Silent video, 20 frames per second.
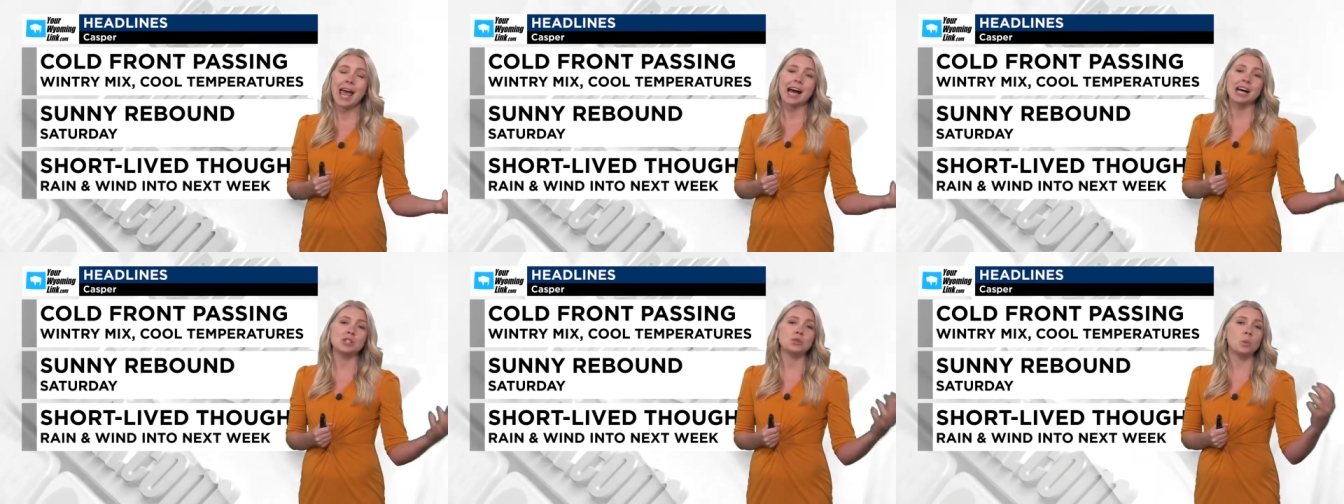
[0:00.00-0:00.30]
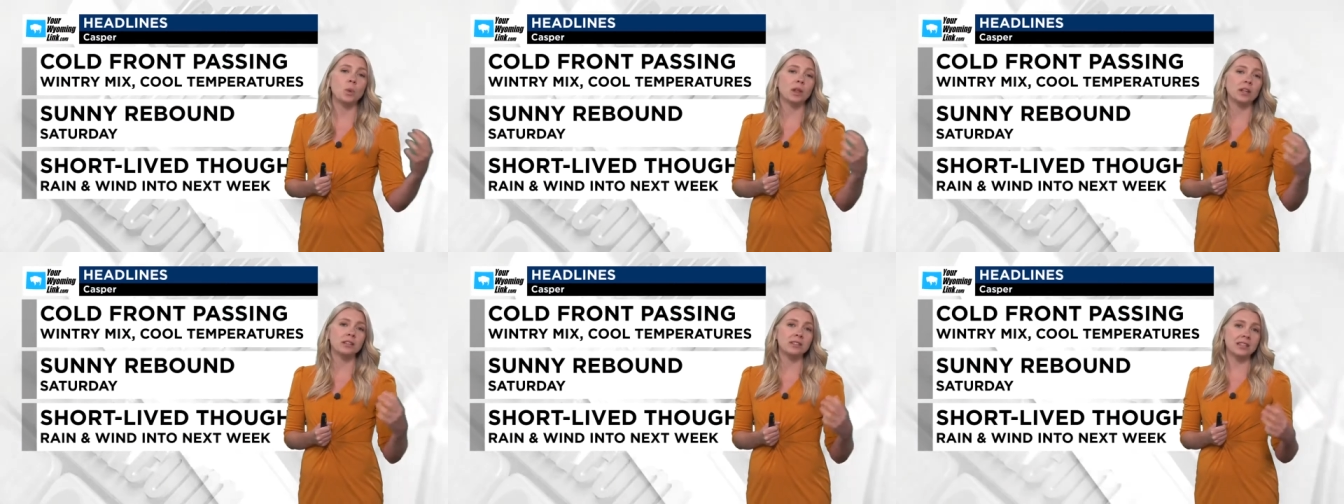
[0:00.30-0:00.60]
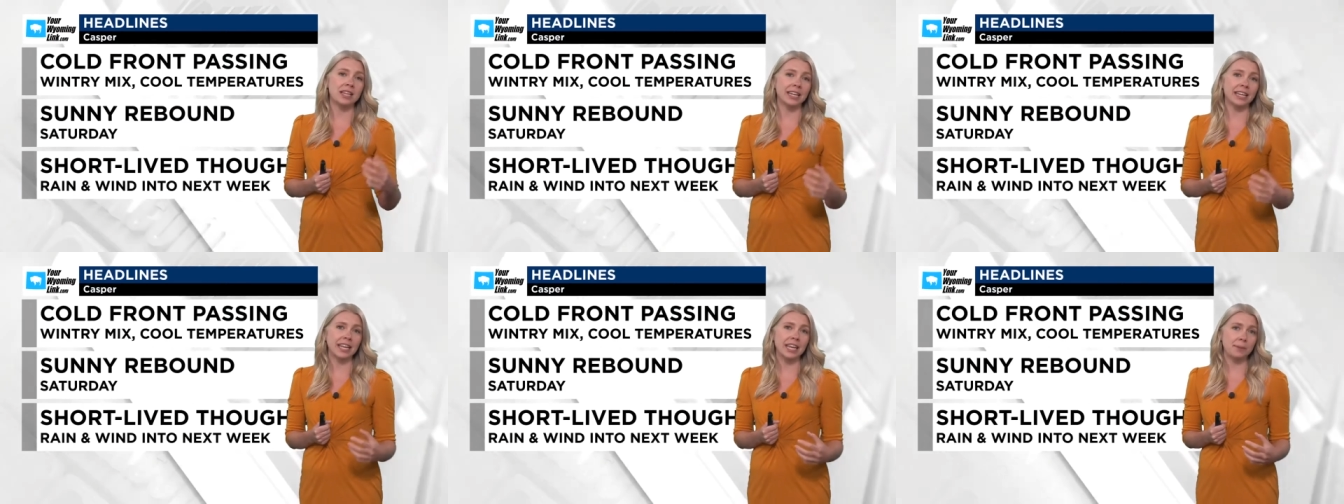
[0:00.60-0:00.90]
as well as
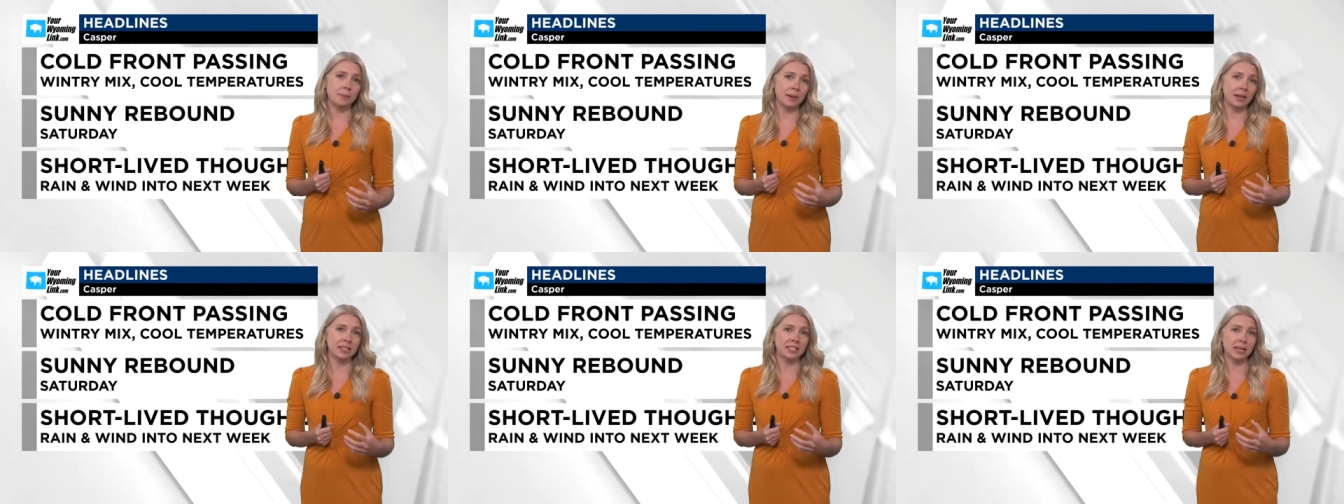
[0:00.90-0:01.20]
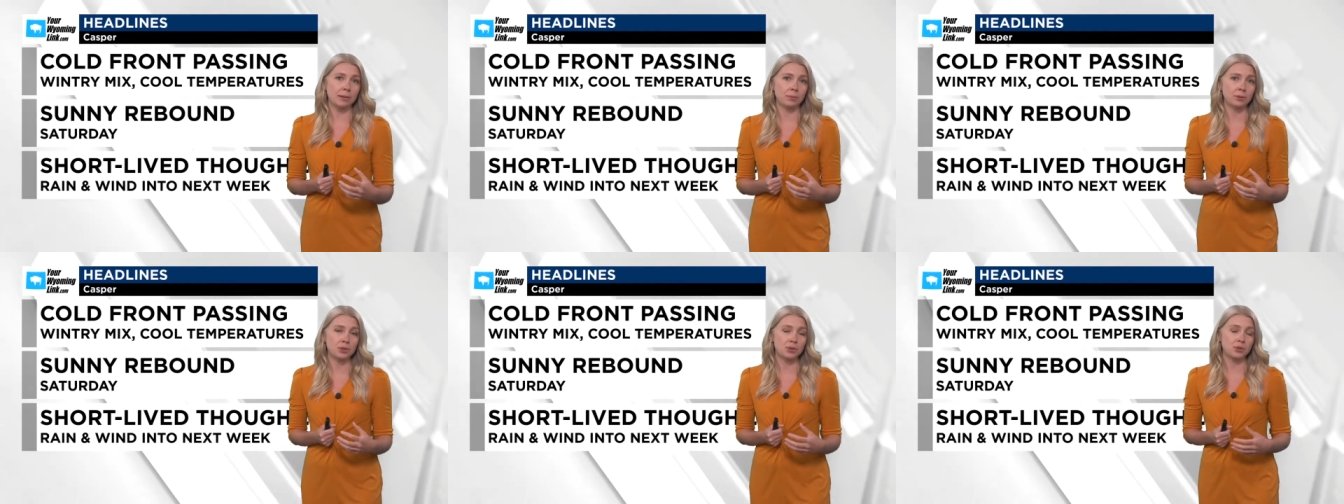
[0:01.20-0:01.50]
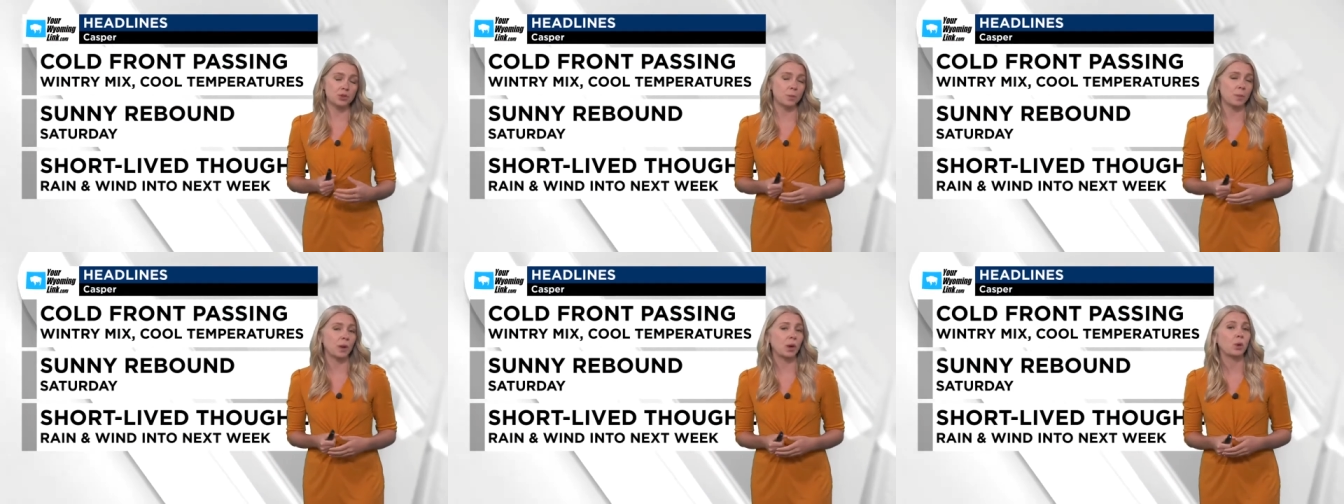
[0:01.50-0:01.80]
then keeping
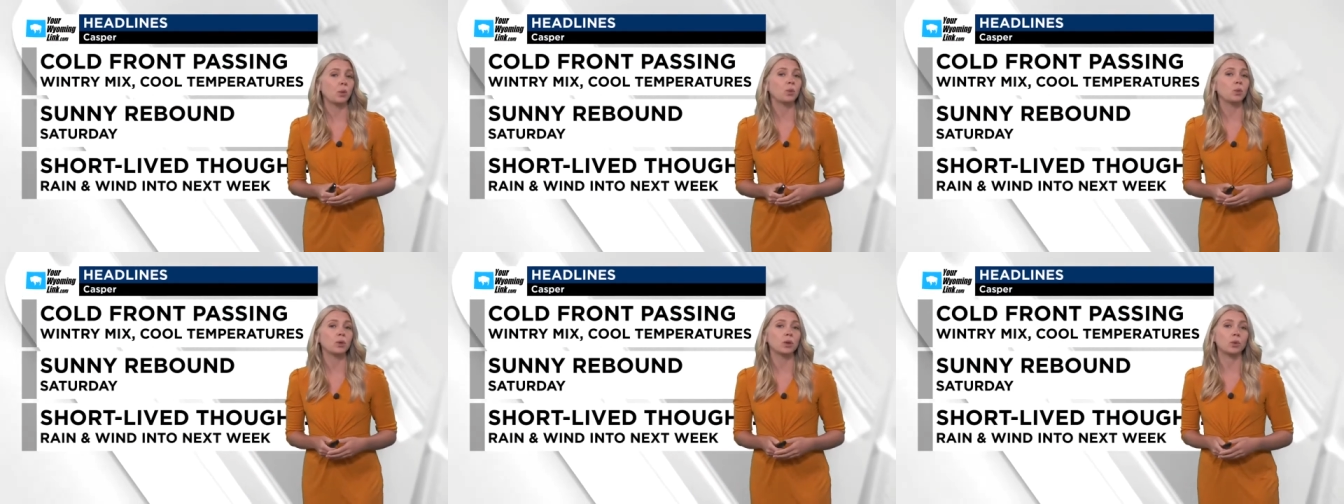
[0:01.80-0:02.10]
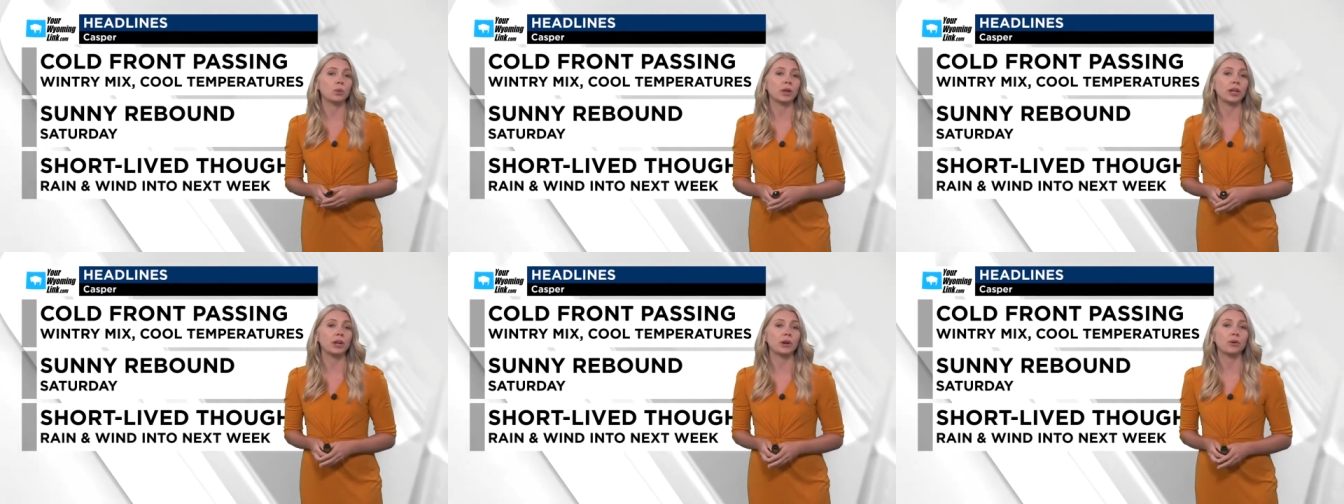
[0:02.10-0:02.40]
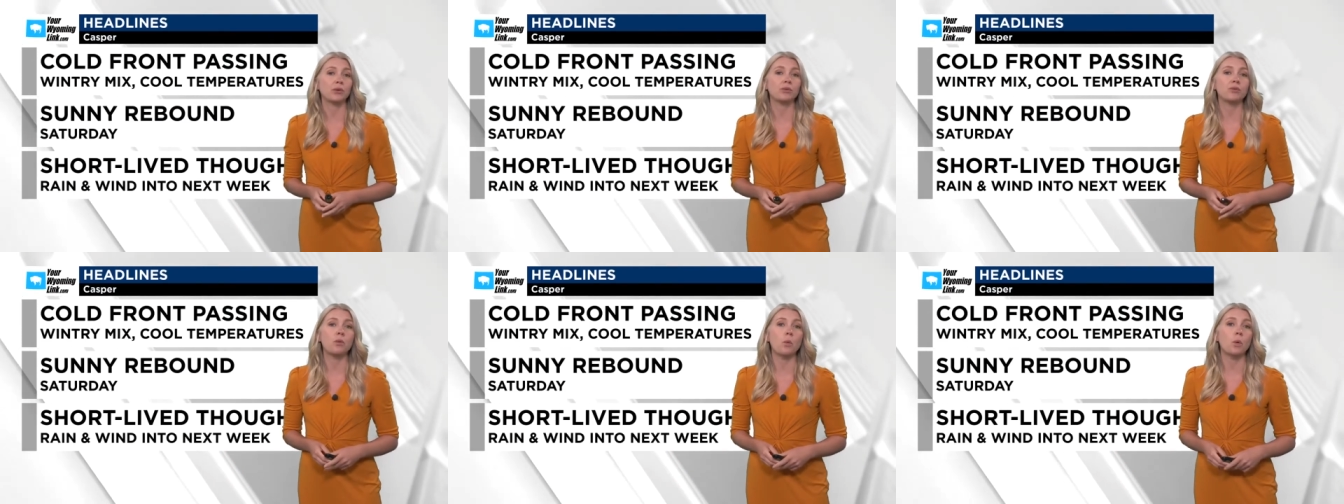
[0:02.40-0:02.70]
temperatures a bit cooler
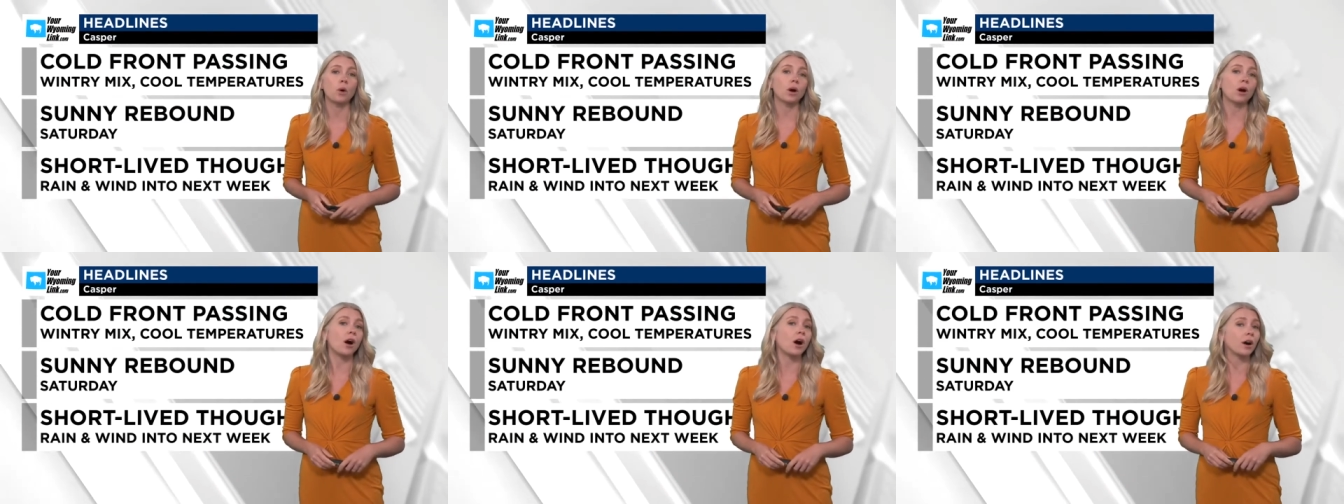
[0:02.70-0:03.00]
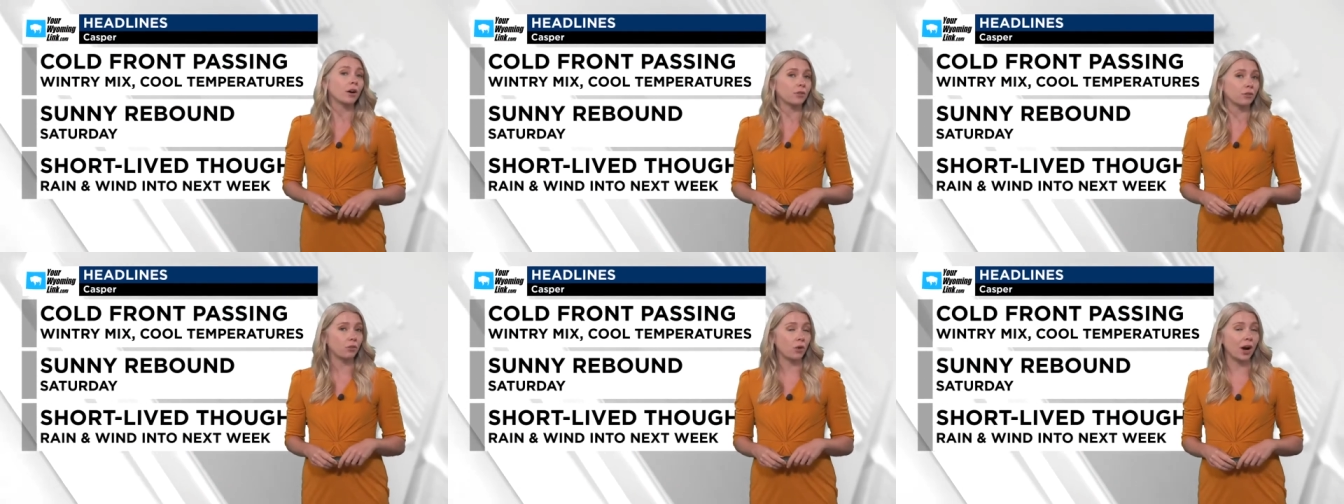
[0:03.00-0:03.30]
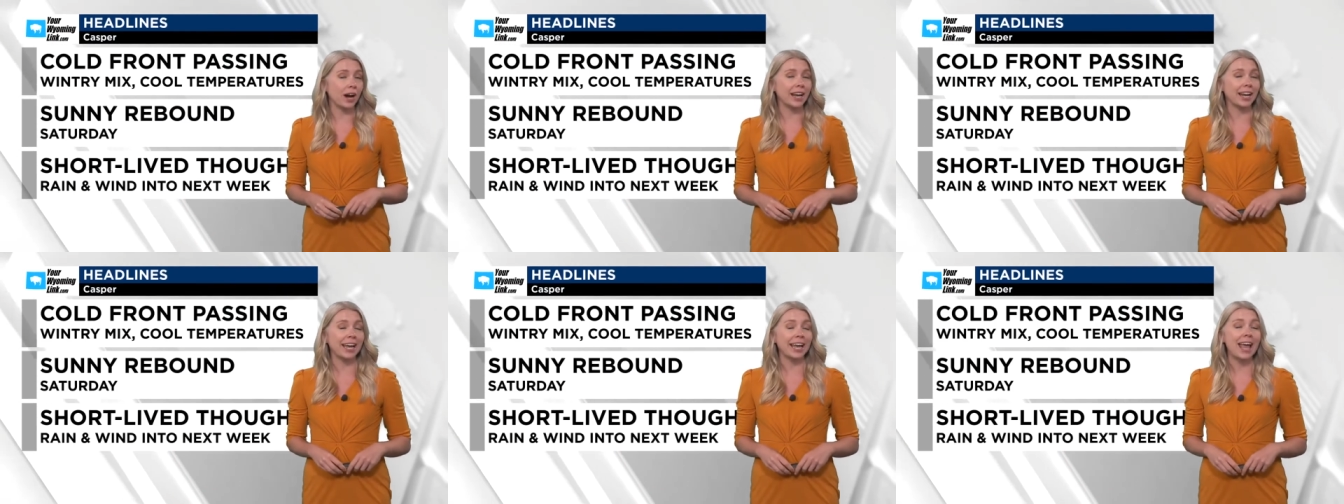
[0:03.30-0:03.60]
here for our
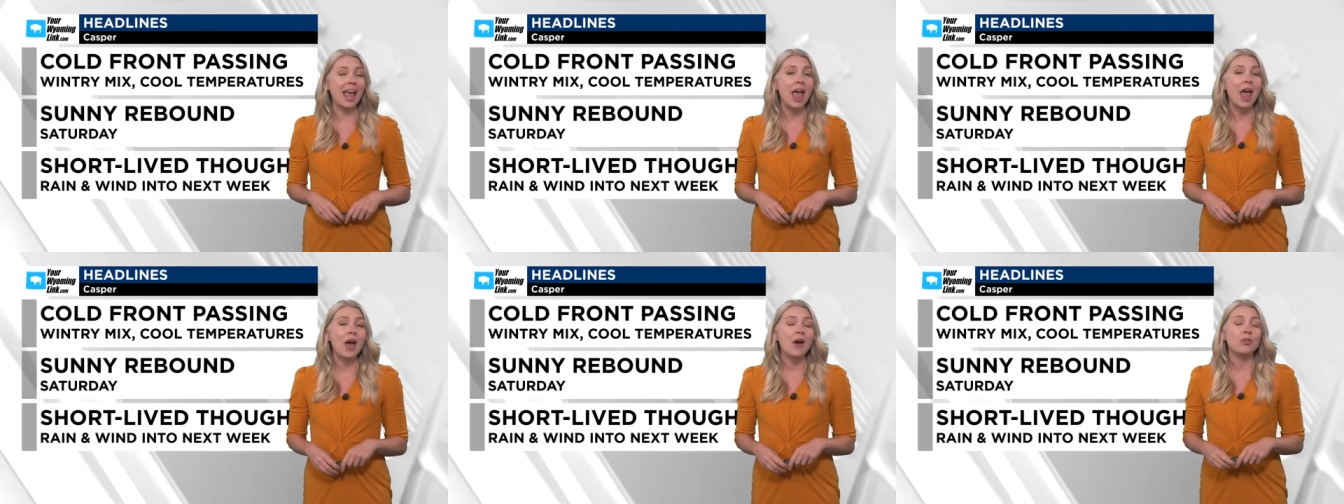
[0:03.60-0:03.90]
Friday.